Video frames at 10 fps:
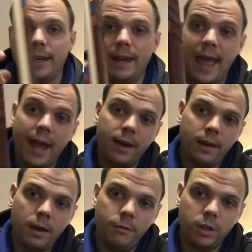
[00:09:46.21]
the neck
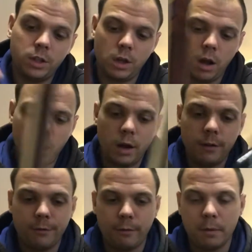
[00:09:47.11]
of the
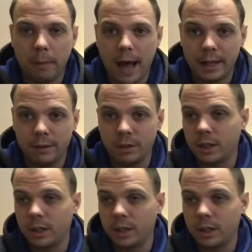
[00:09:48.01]
guitar from the body of the